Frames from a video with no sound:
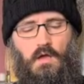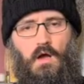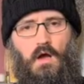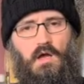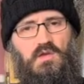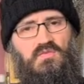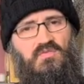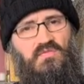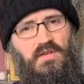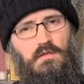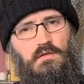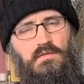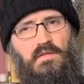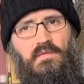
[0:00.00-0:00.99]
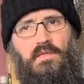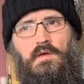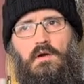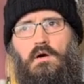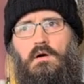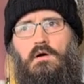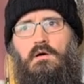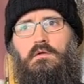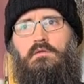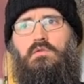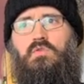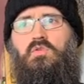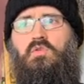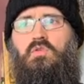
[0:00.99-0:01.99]
I feel that there are
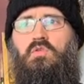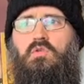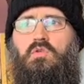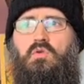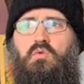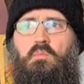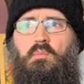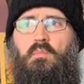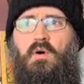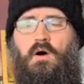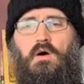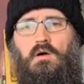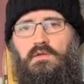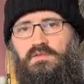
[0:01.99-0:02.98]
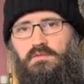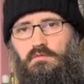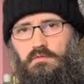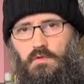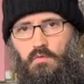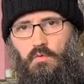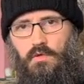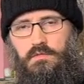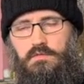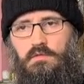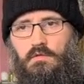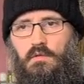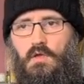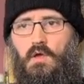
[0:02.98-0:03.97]
two parts to the
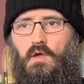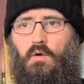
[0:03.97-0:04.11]
question.